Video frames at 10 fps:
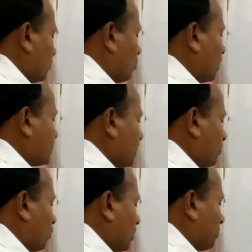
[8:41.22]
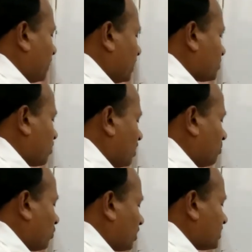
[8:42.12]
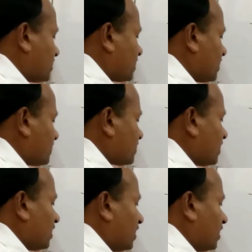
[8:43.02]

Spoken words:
What is input impedance or input resistance?